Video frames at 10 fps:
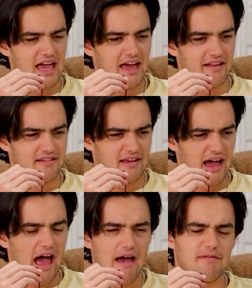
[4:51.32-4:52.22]
And
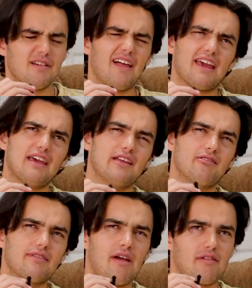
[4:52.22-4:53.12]
I feel like you
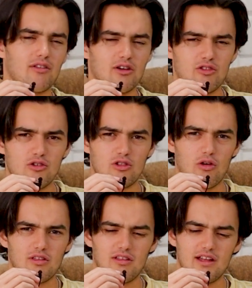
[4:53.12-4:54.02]
don't even have to look too
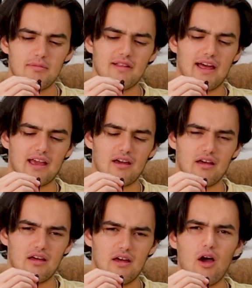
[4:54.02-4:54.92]
closely to be like,
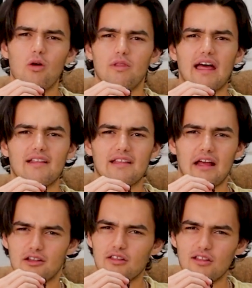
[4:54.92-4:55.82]
oh, that
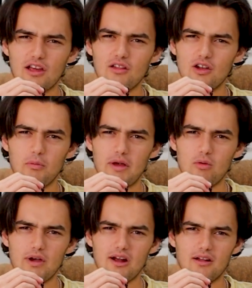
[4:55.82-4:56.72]
does look a little
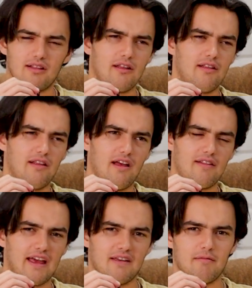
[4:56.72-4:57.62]
bit weird.
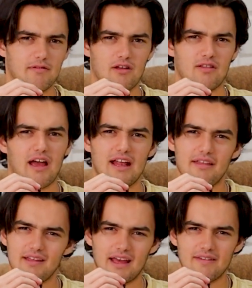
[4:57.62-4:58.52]
like there's not
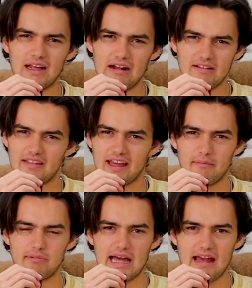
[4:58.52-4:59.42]
anything in there. It's just like
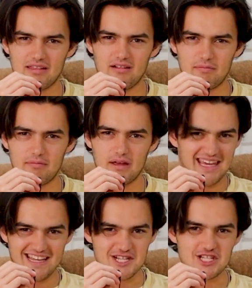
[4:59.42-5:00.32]
a plastered
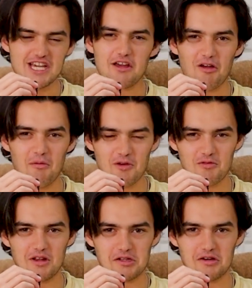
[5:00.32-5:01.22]
PNG is
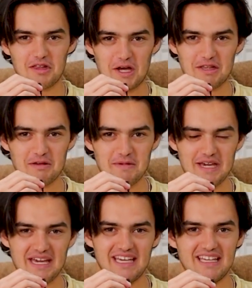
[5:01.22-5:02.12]
almost what it looks like to
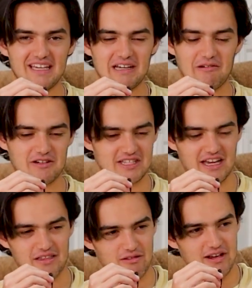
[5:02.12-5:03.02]
me, or just
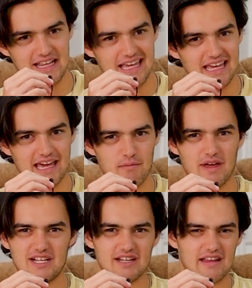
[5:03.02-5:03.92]
like a 3D
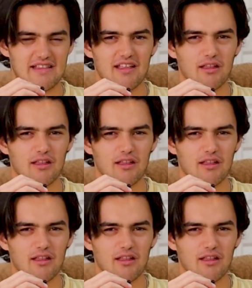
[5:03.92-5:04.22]
image. It